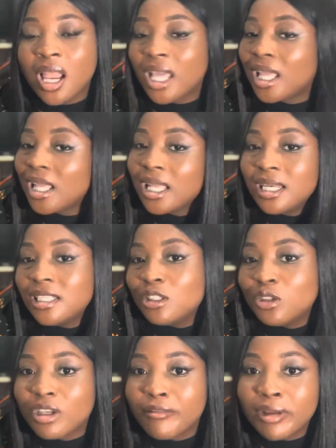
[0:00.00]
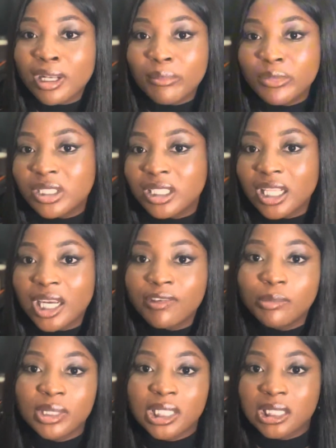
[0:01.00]
like, I can listen to every other music that
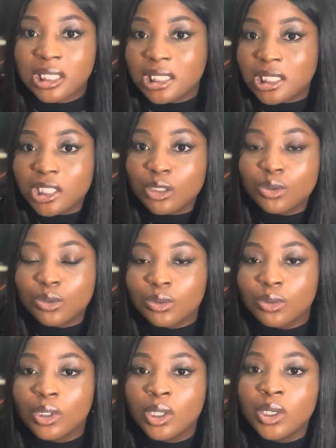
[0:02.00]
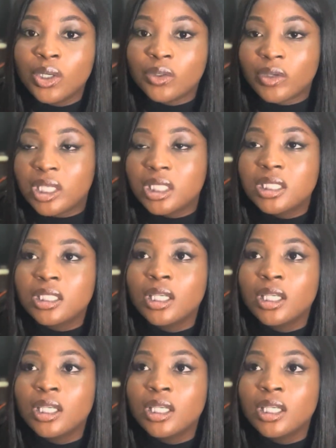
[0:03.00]
everybody's listening to, right?